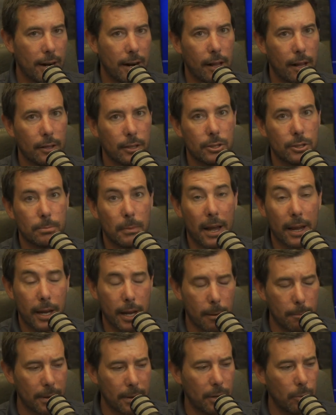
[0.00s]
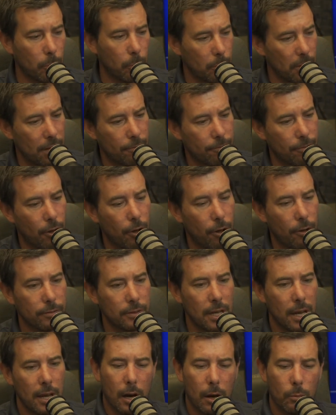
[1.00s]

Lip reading: knowledge. My company will be involved.